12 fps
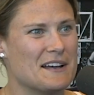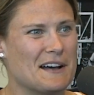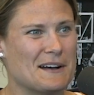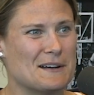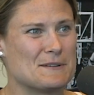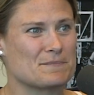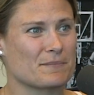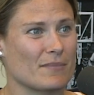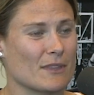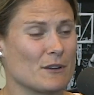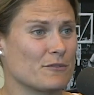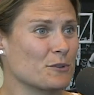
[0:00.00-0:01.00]
Um,
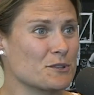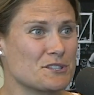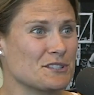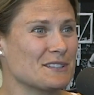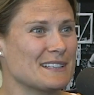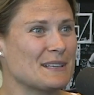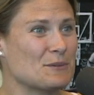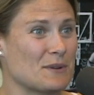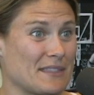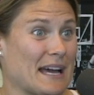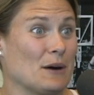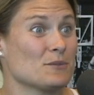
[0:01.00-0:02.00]
unfortunately,
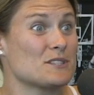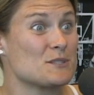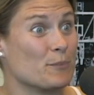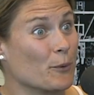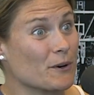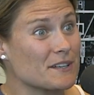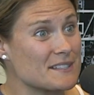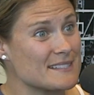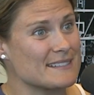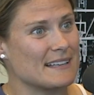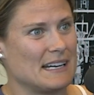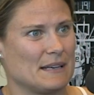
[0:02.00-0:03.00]
without
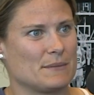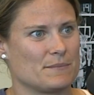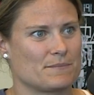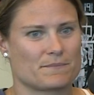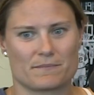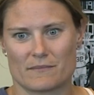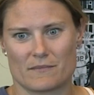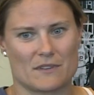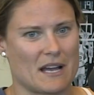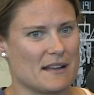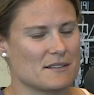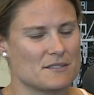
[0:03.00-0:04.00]
sports, I
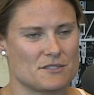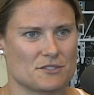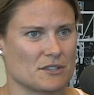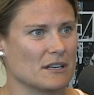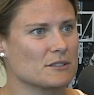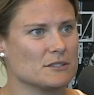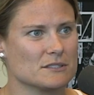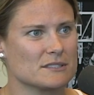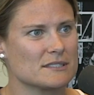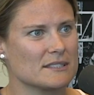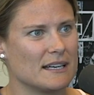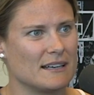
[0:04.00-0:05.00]
kind of
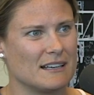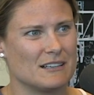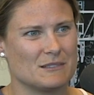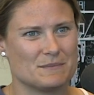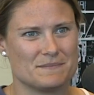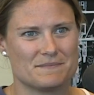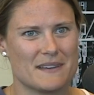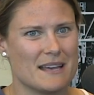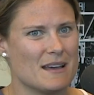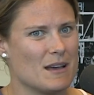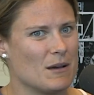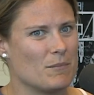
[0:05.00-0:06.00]
struggled. Um,
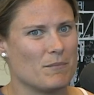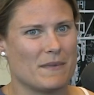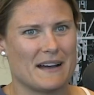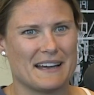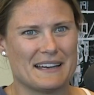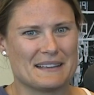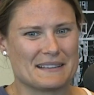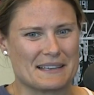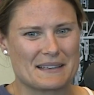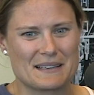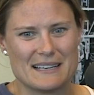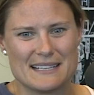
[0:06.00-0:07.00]
my
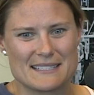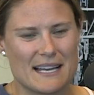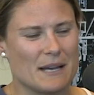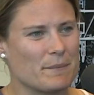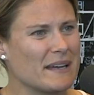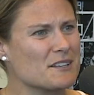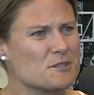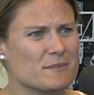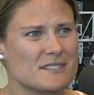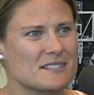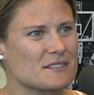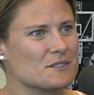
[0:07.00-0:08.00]
like time
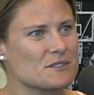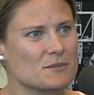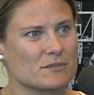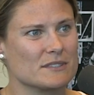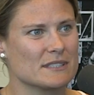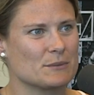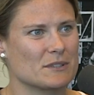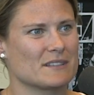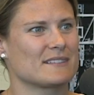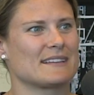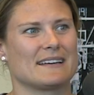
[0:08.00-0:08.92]
management skills really weren't